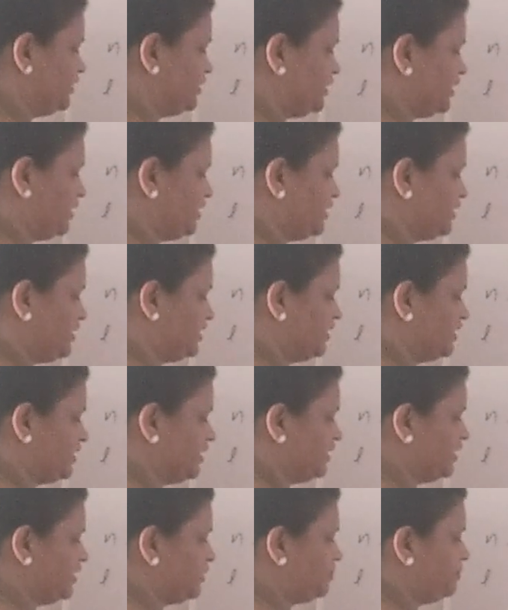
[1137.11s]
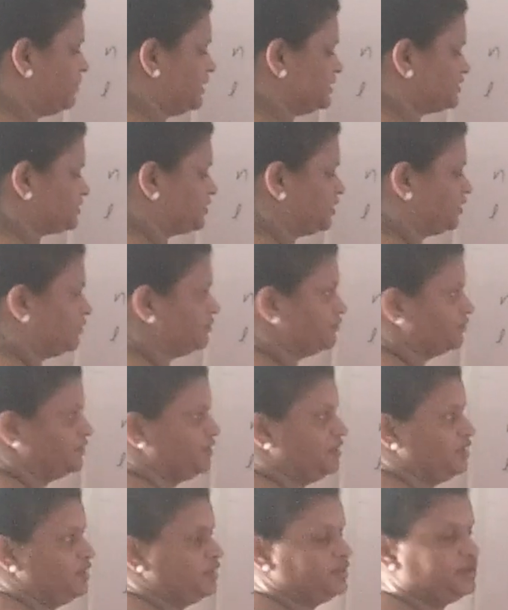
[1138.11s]
we write here plus half.
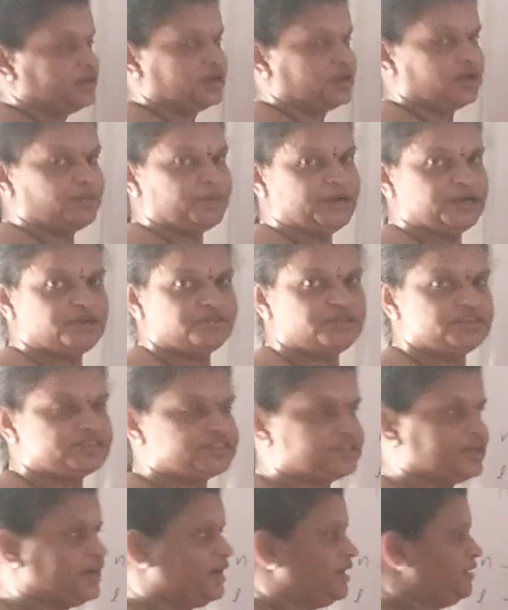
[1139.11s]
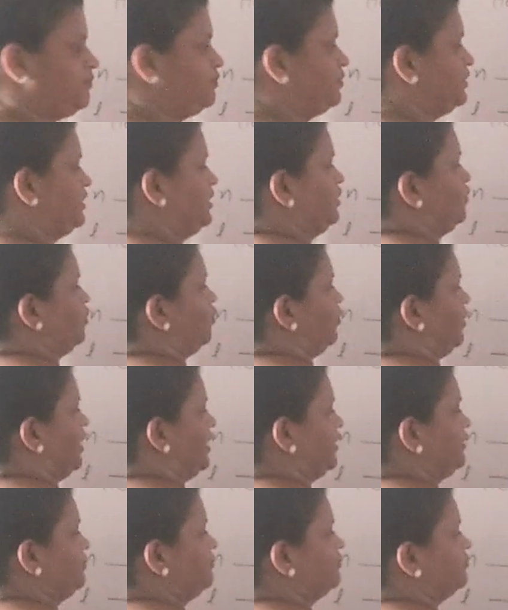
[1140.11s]
Then coming to this side,
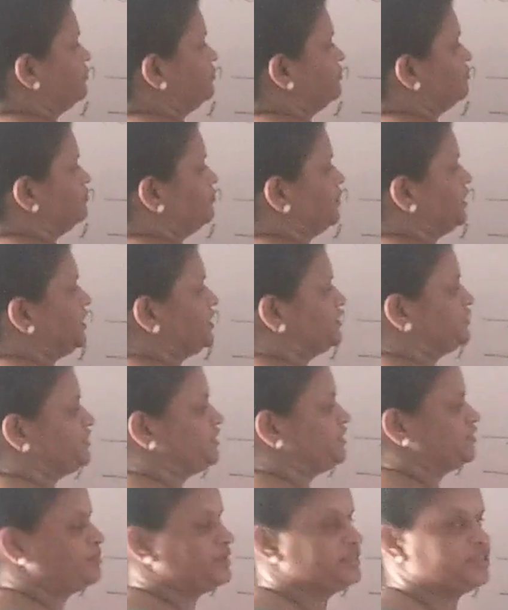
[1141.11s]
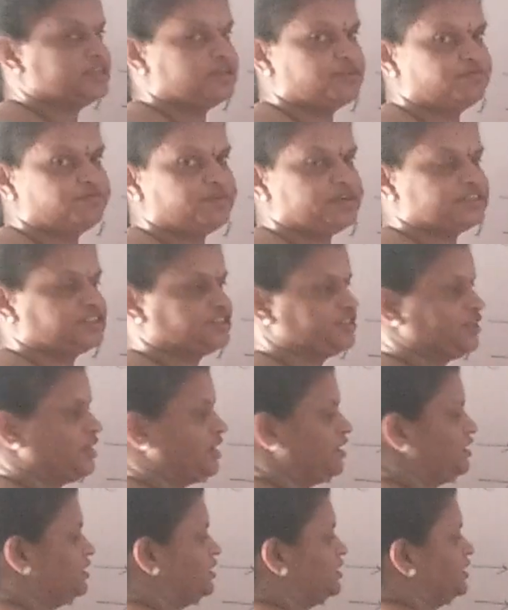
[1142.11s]
1 because it is present in first
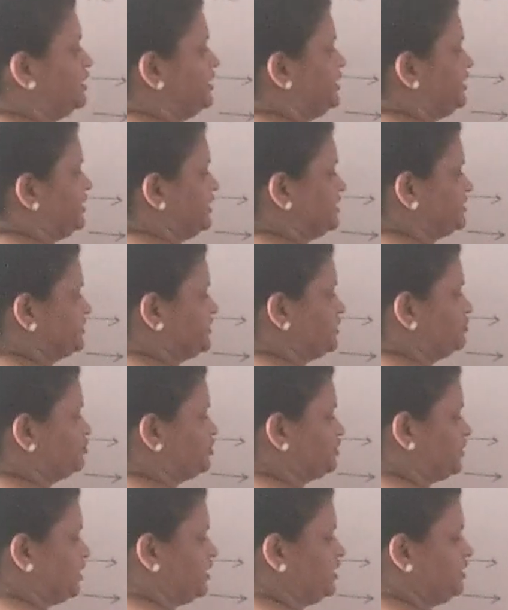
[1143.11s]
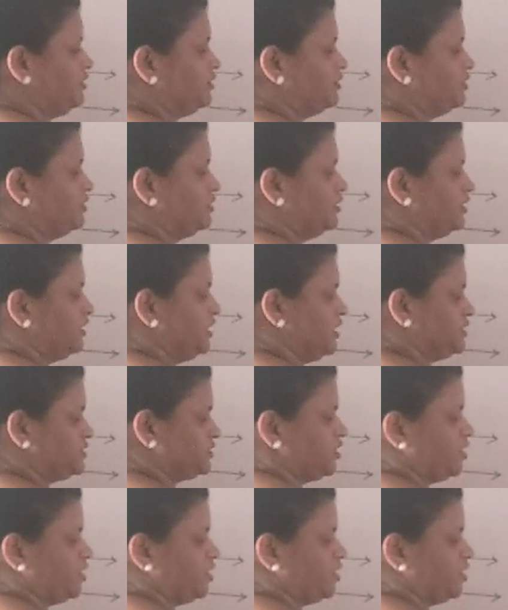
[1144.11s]
shell, S subshell, S